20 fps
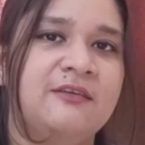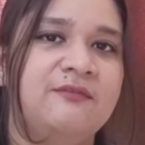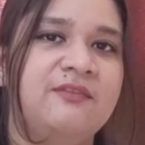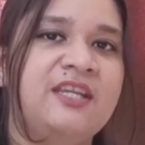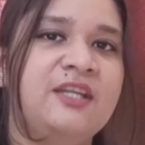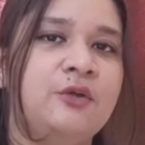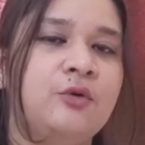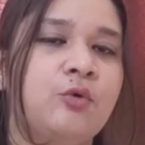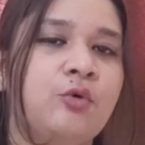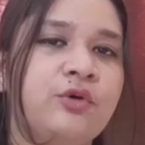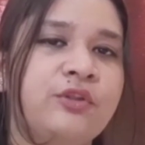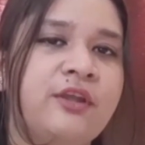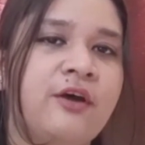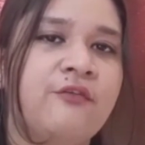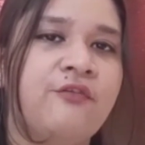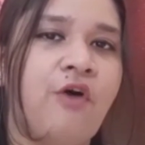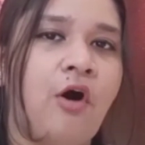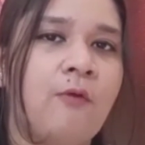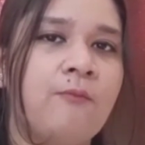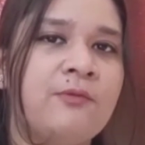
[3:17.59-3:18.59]
We know the
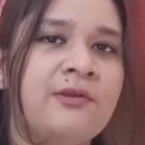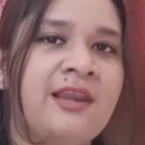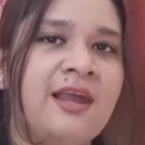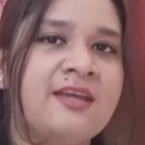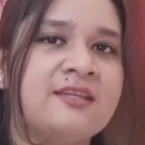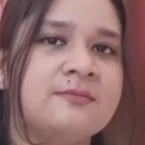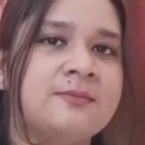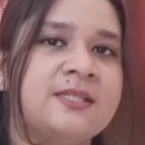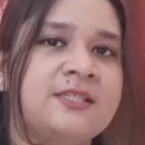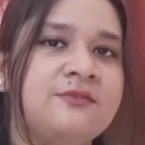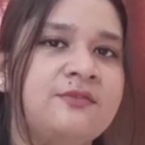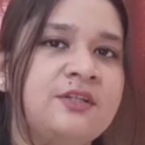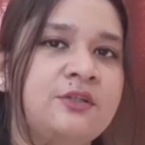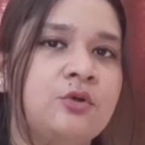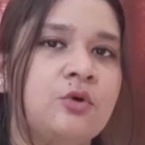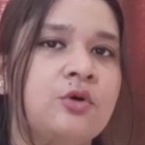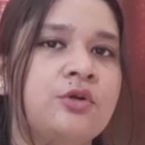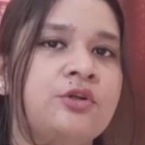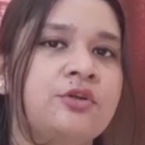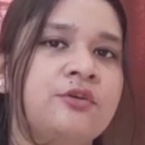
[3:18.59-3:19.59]
formulas, but we
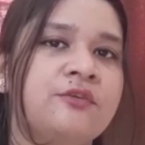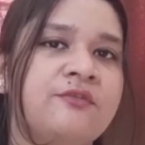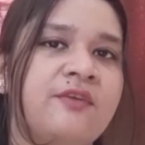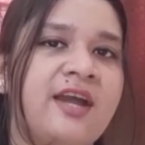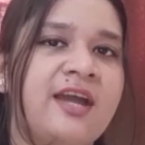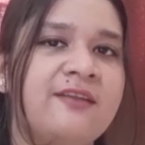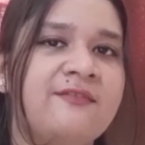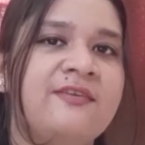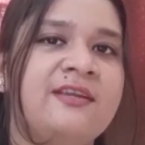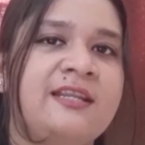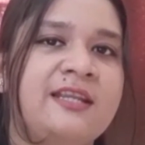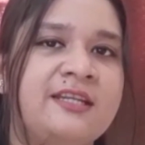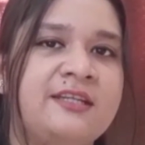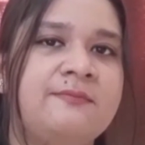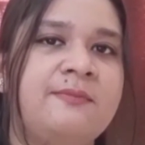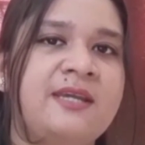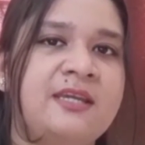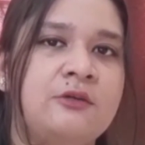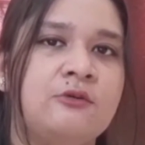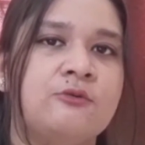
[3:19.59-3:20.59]
don't know where will
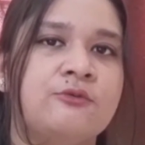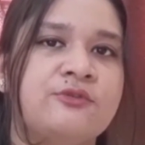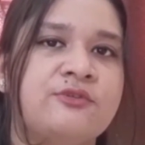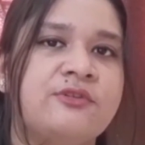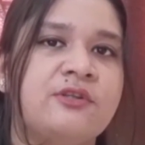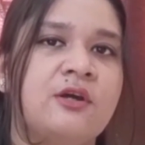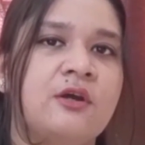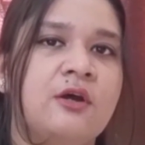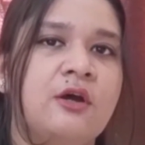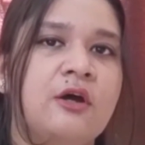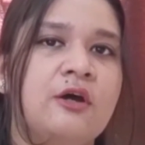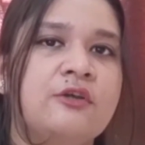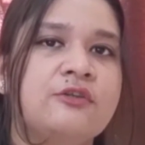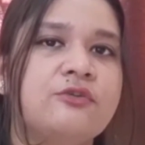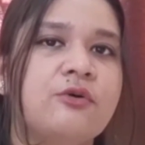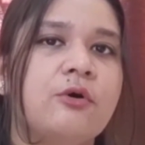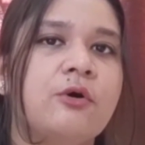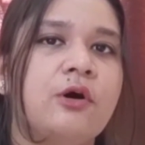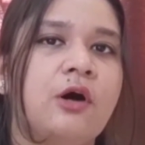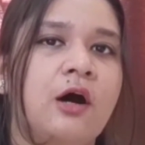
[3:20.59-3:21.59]
it be used.
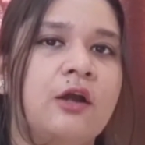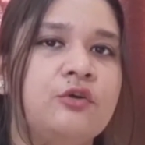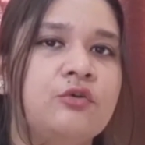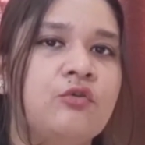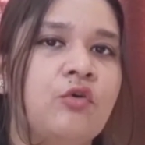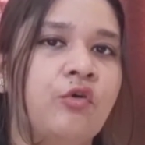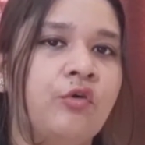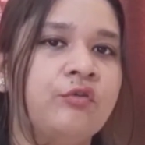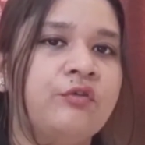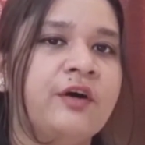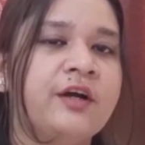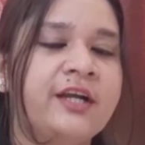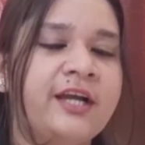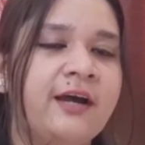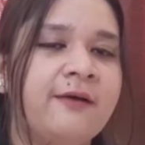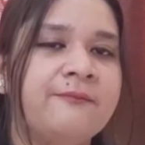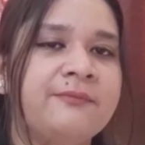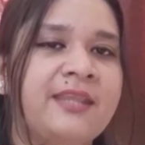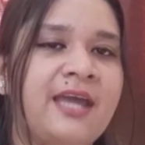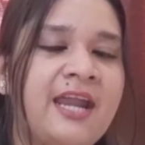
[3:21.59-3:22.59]
So to
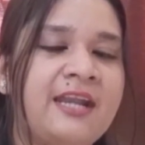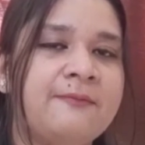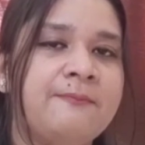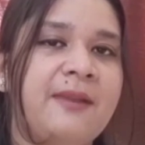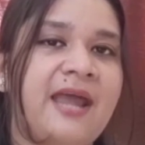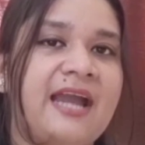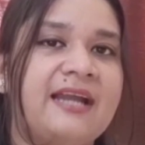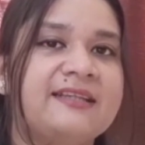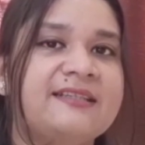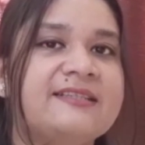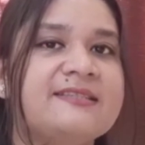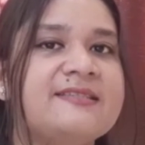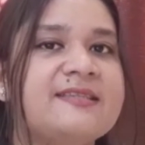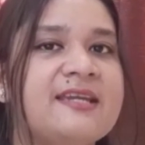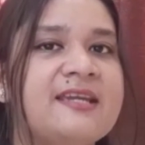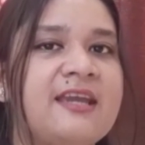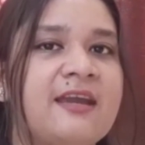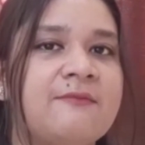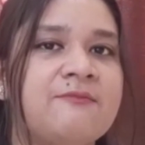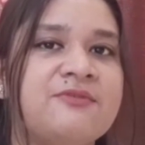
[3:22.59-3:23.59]
overcome that,
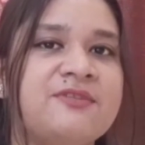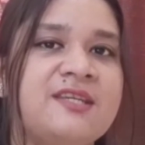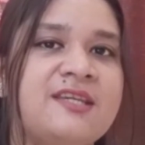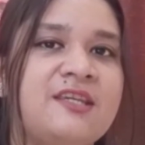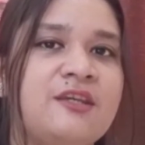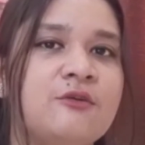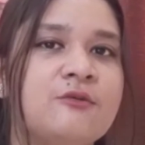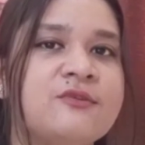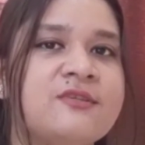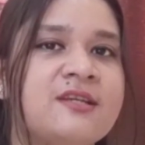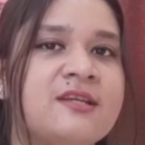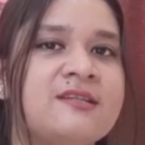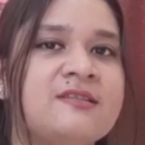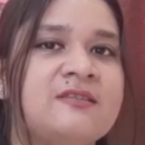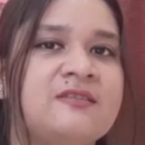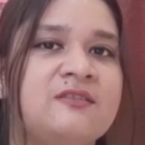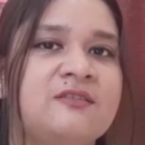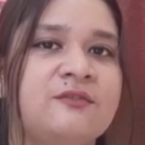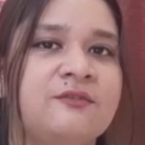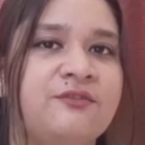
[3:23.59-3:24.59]
practicing MCQs
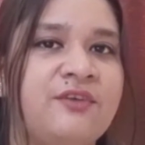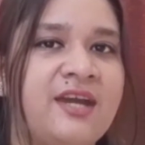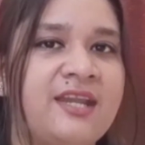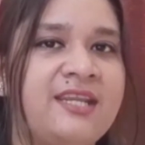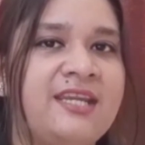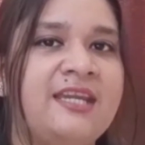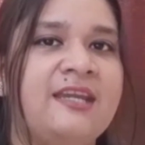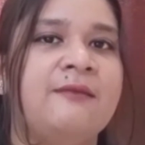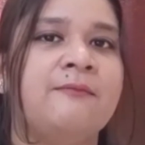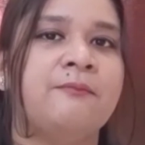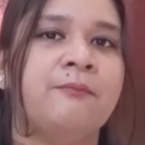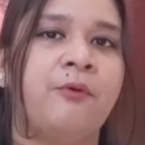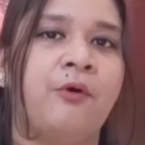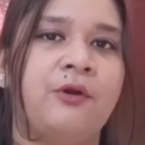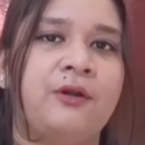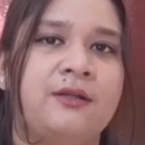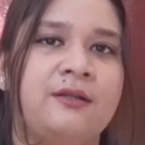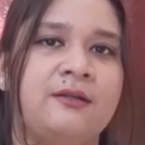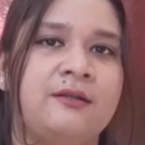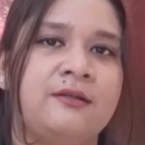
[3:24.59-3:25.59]
is very
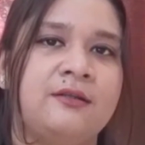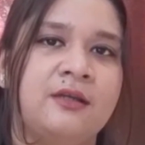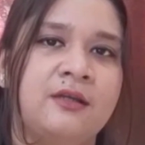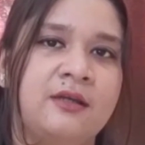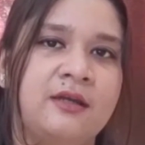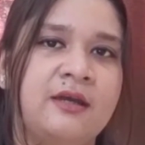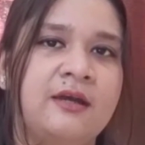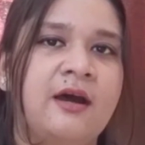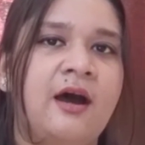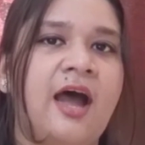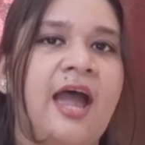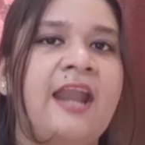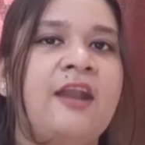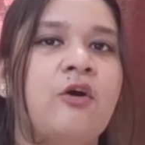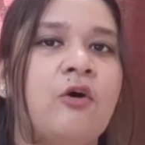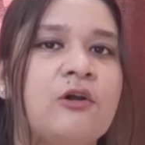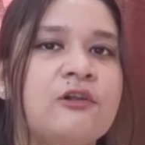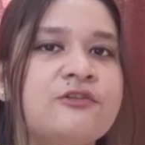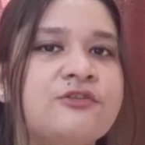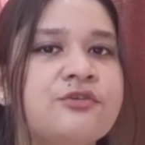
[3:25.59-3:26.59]
important,
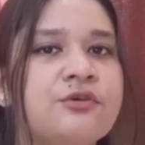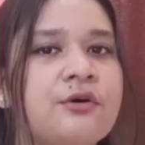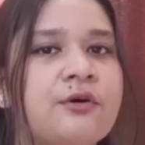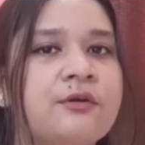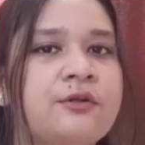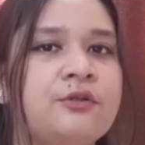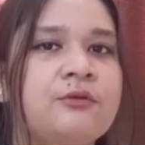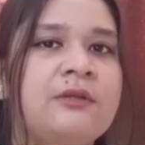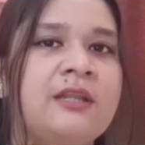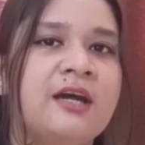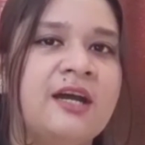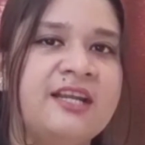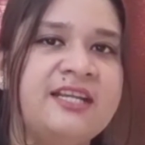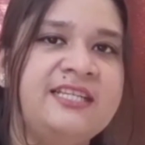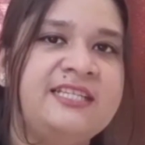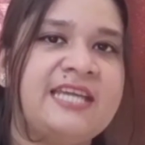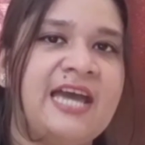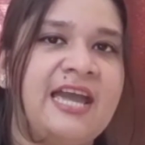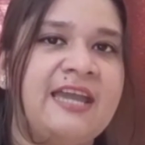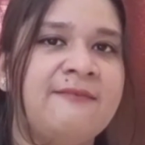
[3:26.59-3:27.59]
and also to
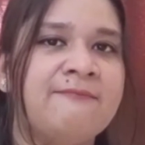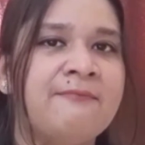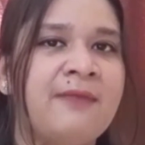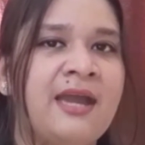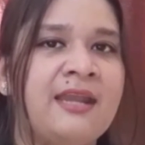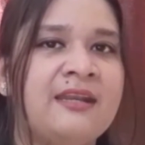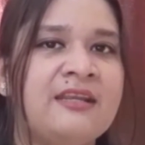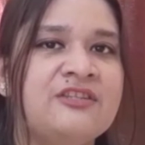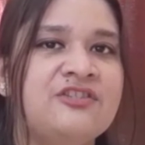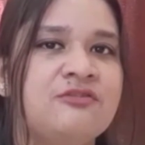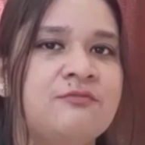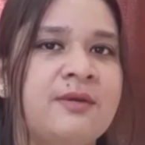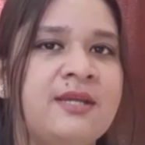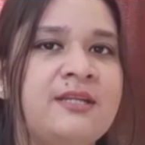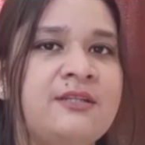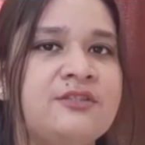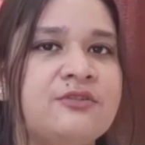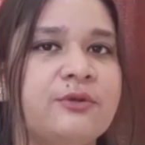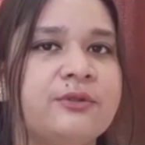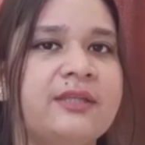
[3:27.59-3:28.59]
learn time
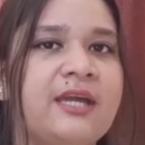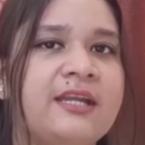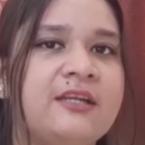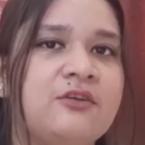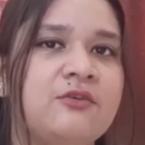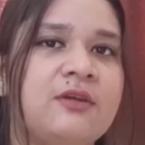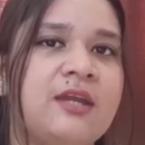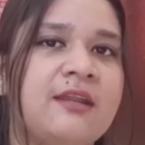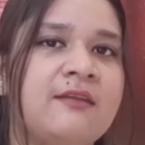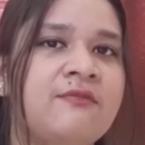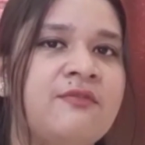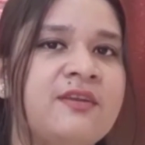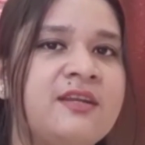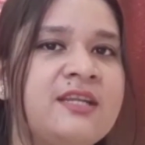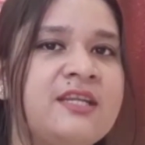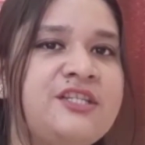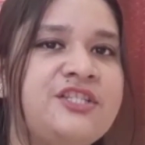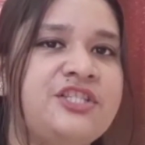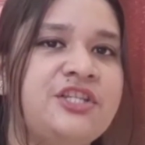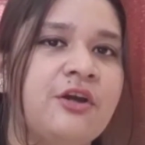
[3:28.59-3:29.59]
management so that you can
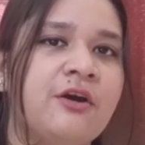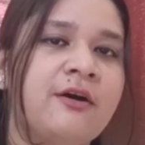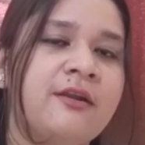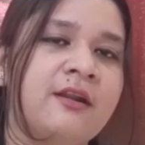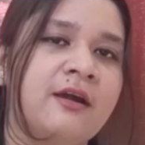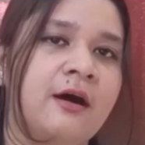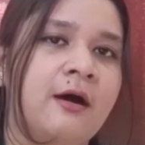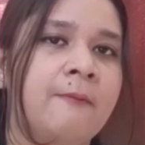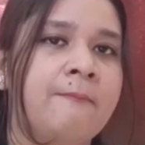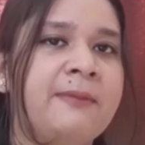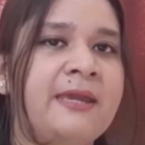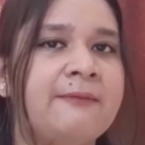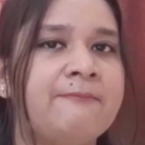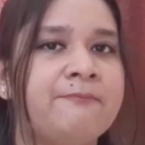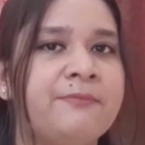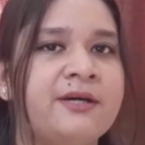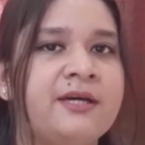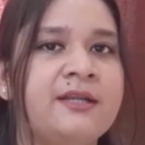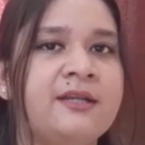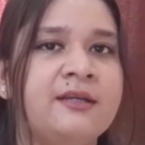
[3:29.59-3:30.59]
finish your
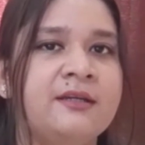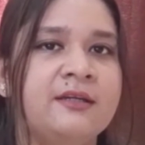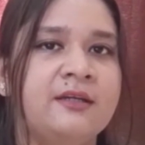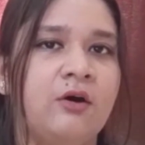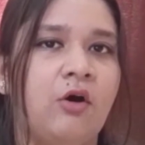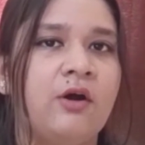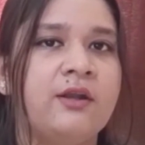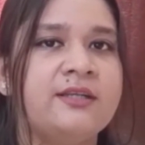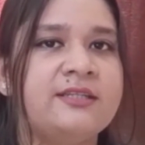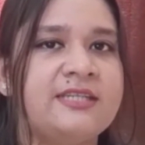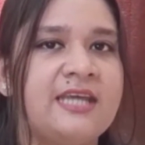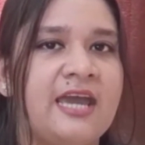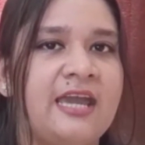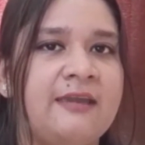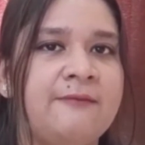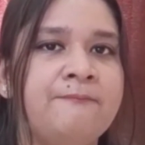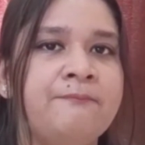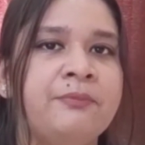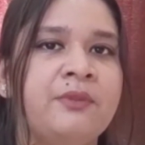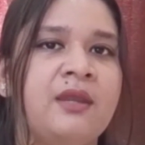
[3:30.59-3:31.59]
paper on
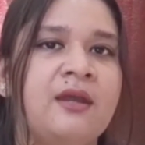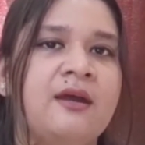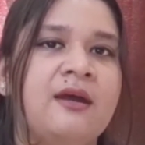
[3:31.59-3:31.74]
time.